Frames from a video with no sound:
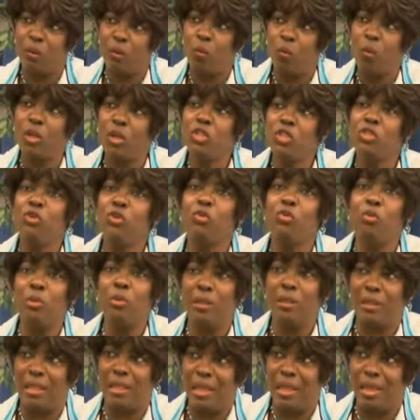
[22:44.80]
Once you
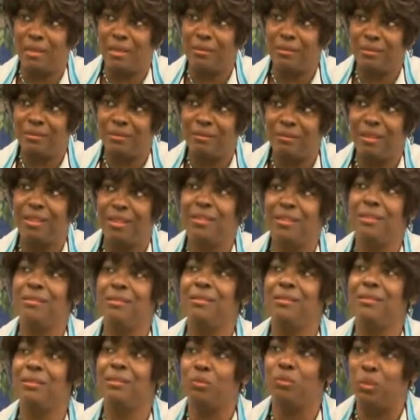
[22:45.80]
realize that
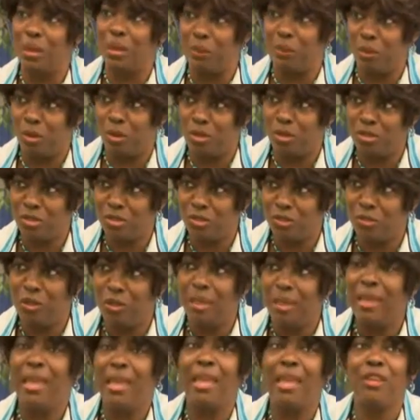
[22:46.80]
this is what I'm going to do
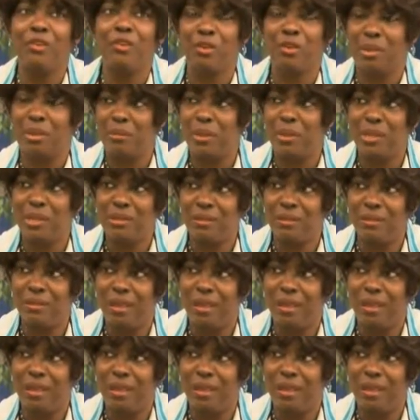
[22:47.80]
and you're committed to